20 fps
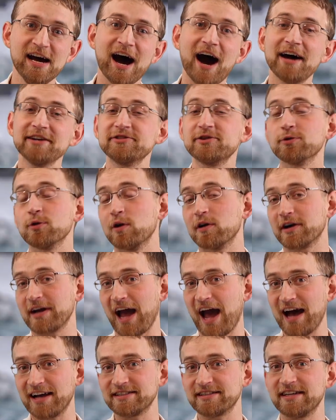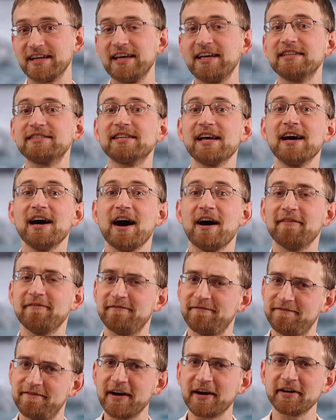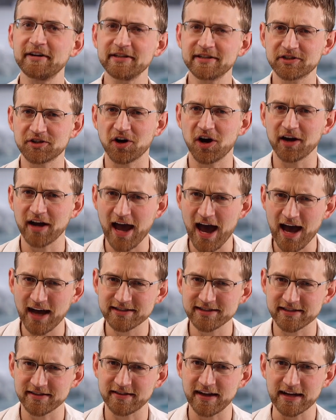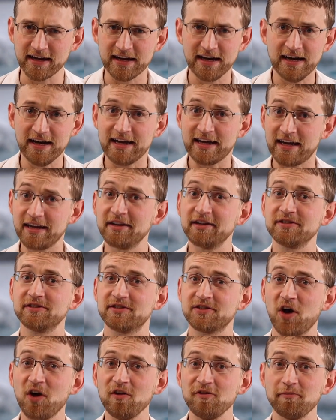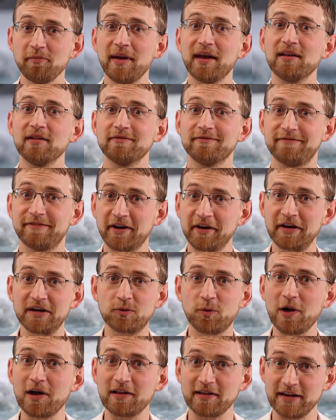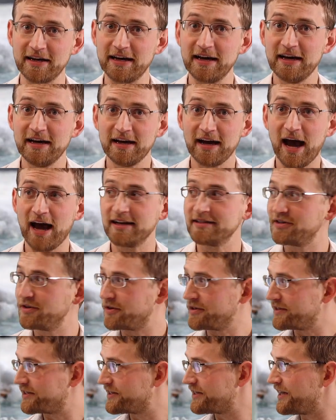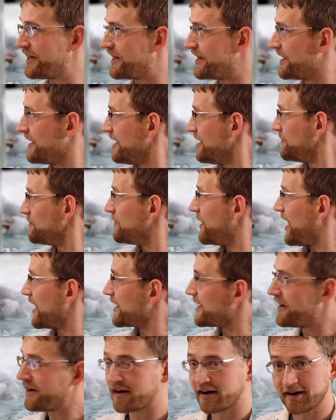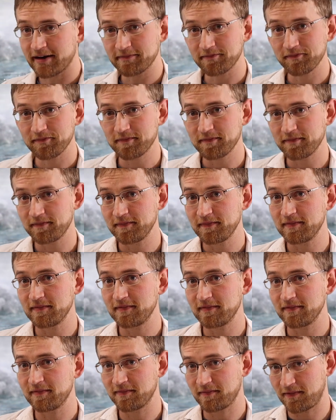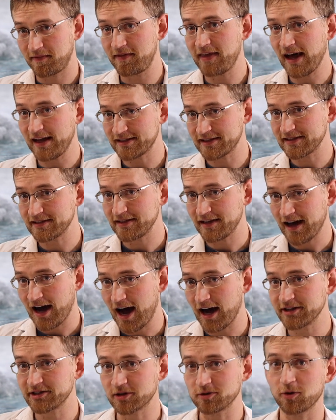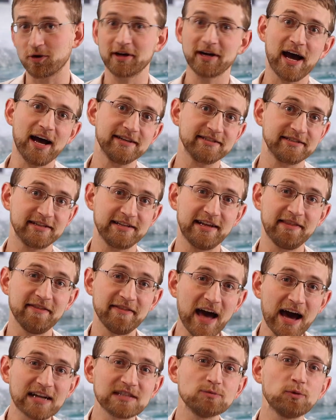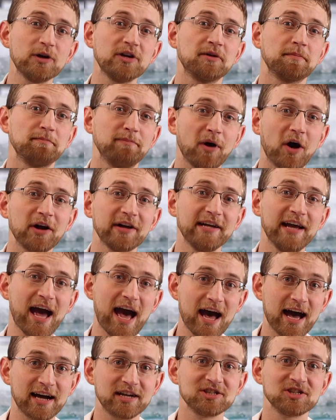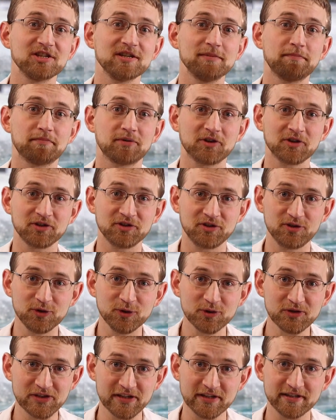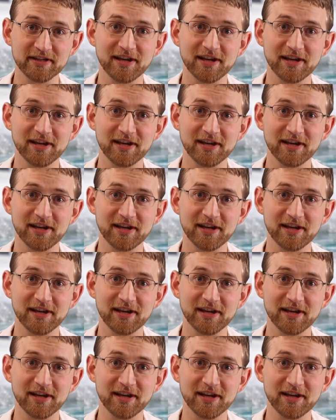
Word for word: Hydrochloric acid is a very strong acid that can dissolve metal very quickly. As you can see back here, that's hydrochloric acid, and that is what your body actually produces